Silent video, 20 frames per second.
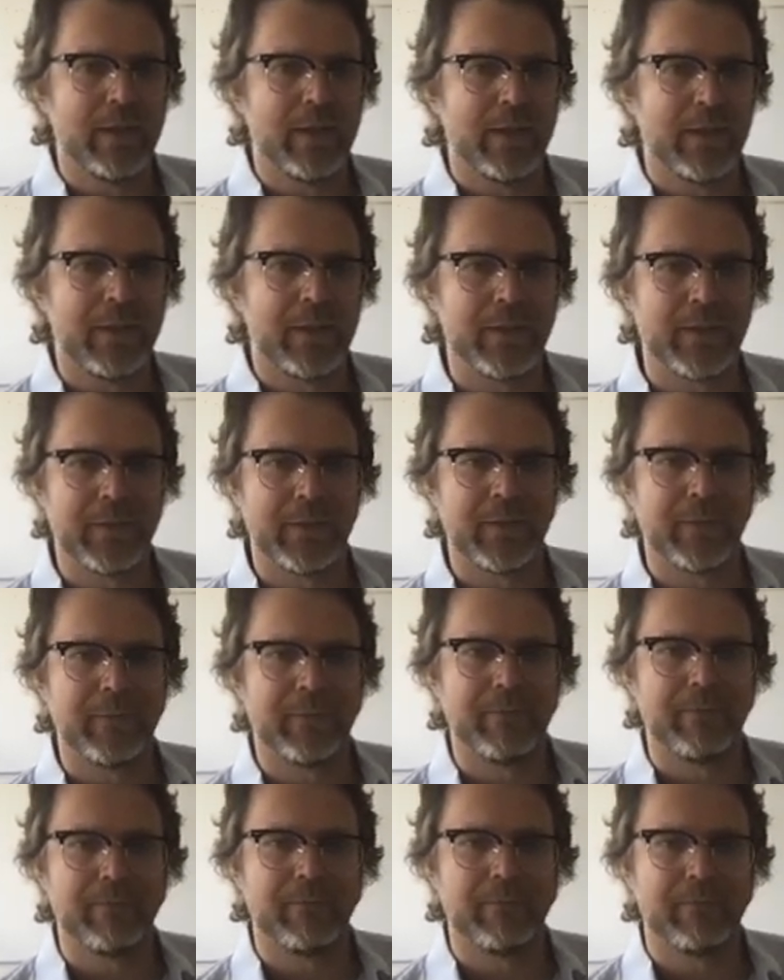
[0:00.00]

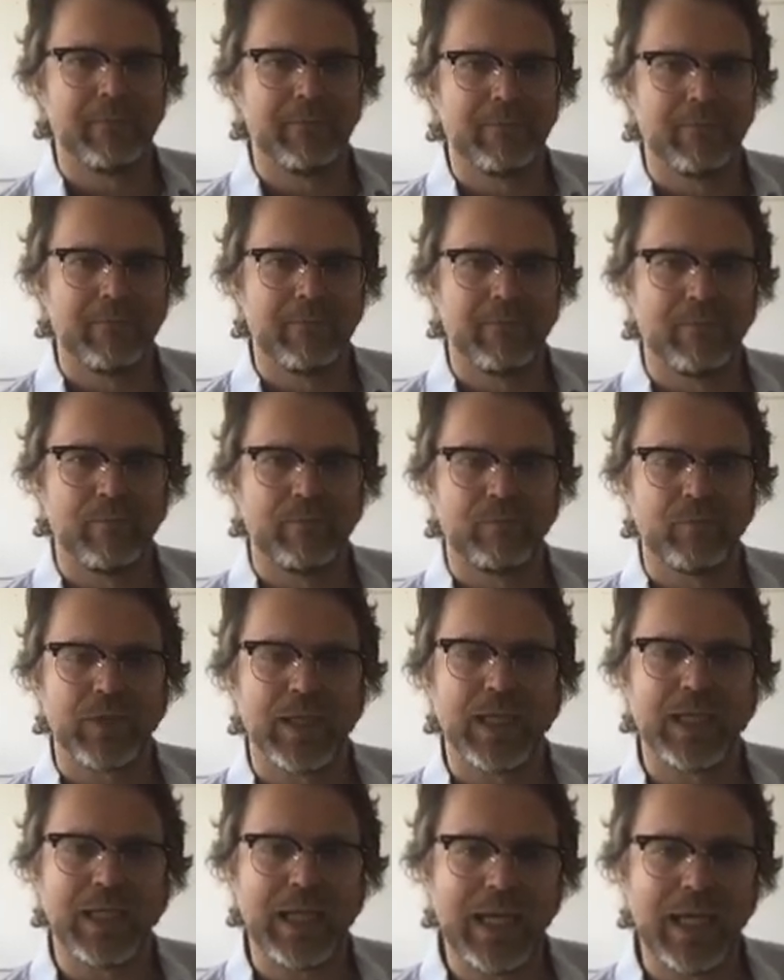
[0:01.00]
that.
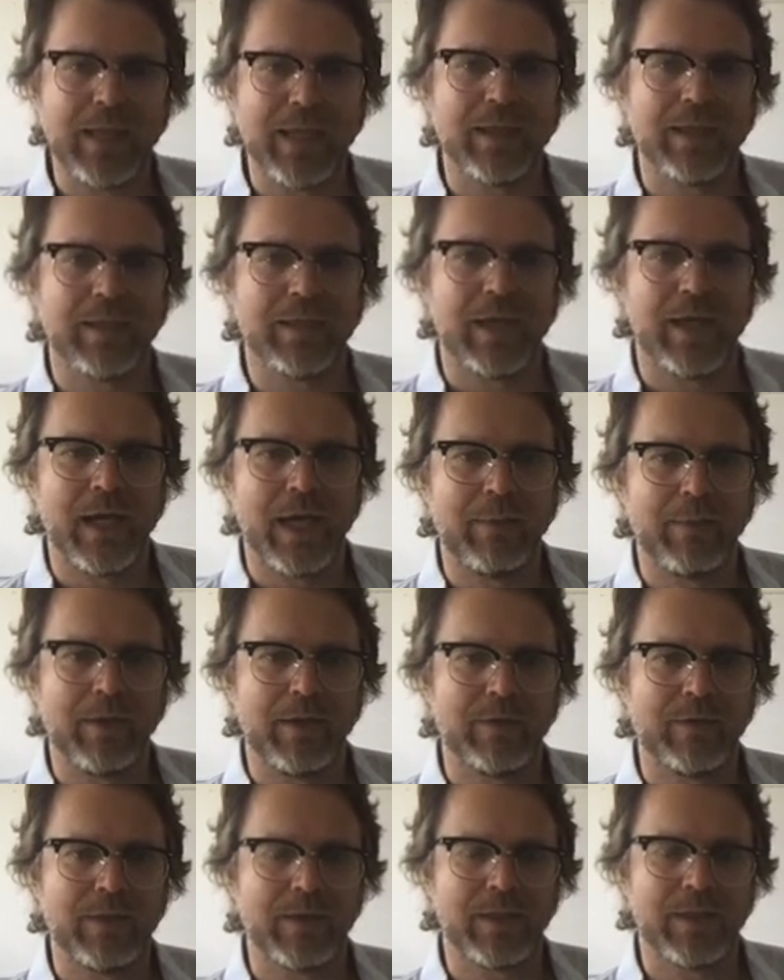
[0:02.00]
Again, the dynamic
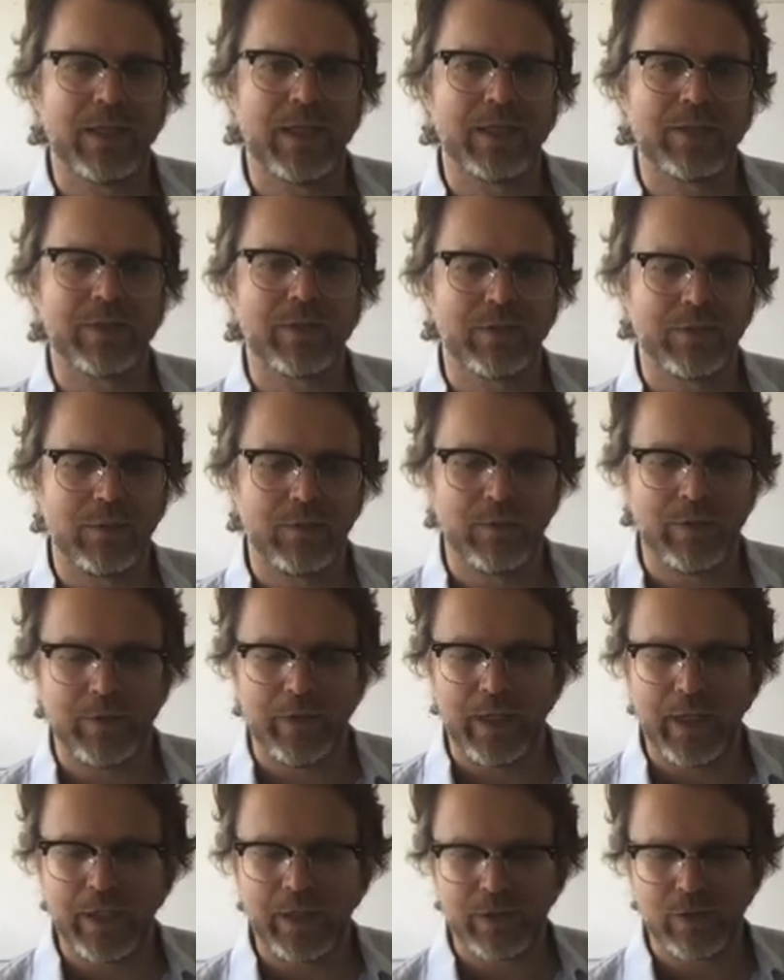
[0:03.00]
of international law and
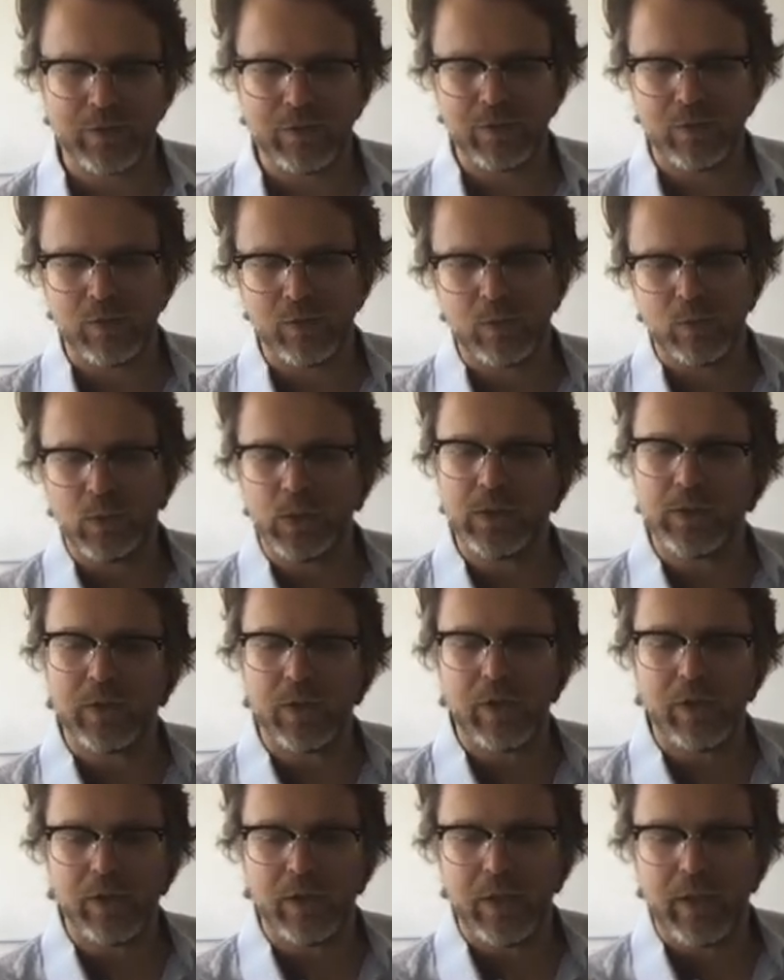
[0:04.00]
national law will
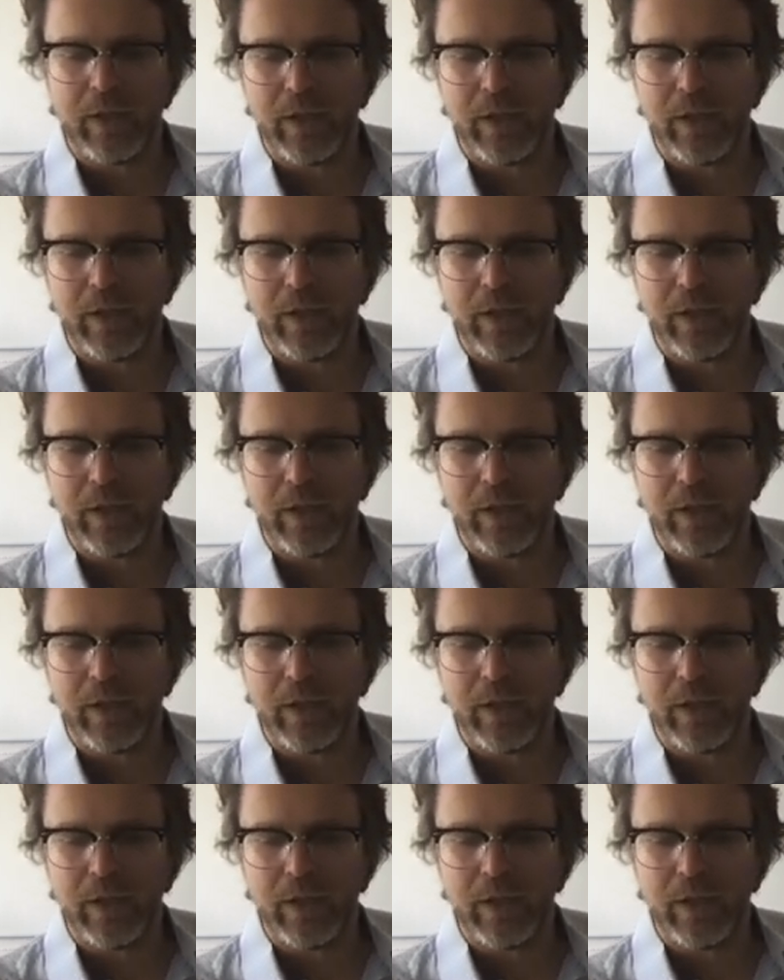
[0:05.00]
not